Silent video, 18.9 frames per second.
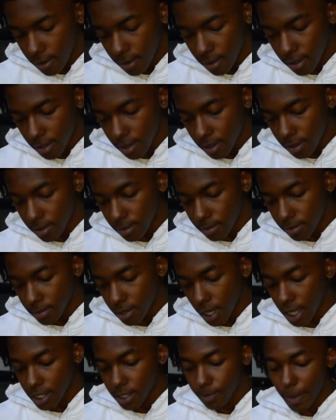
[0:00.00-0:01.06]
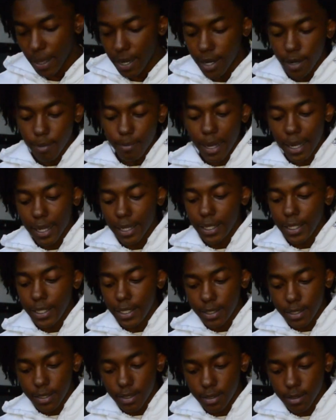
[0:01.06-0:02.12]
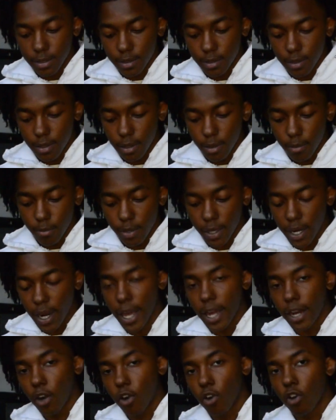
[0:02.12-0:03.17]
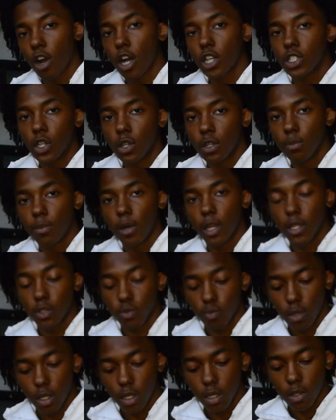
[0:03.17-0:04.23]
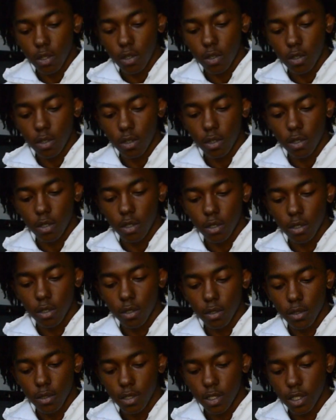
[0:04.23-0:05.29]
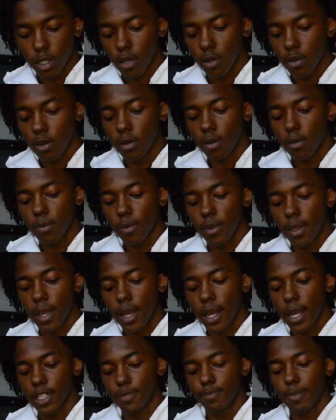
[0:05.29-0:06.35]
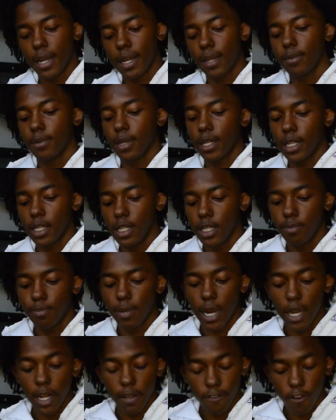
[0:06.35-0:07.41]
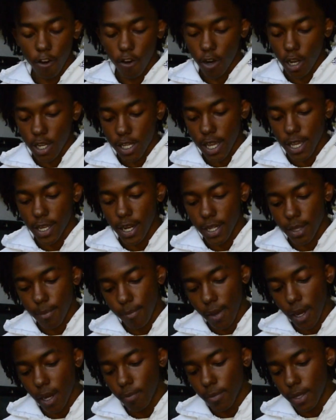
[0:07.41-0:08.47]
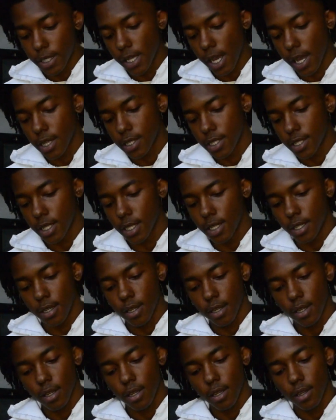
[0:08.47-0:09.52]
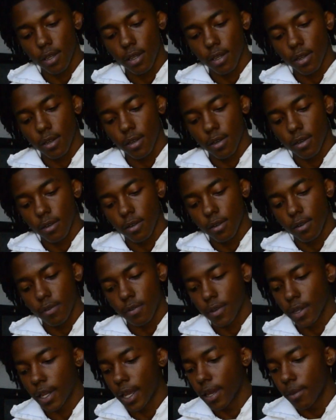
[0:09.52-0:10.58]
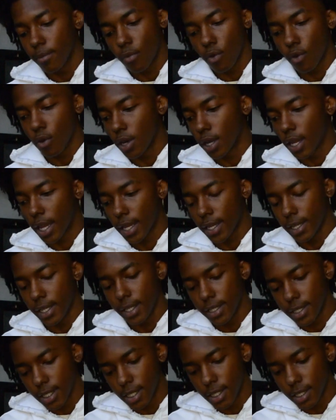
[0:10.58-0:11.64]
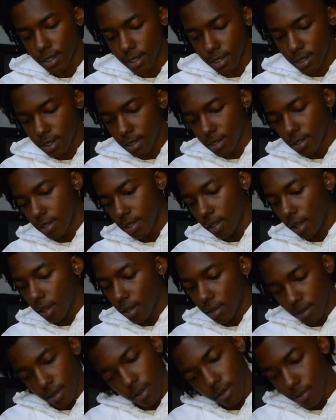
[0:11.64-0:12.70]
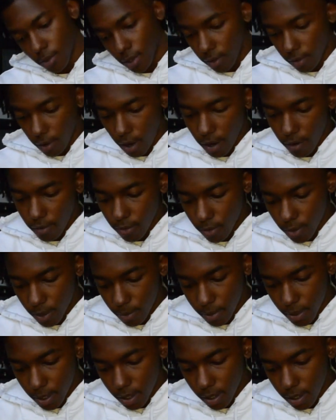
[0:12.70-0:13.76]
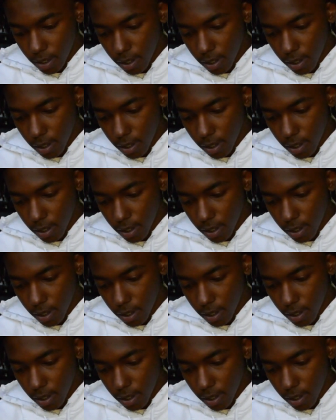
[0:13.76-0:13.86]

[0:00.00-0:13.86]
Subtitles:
I spatted up my cleat, but I had a cross on them as well. So I spatted up the cleat, but I left the cross hanging at the bottom, as y'all can see, for more details and whatever, however you want to put it.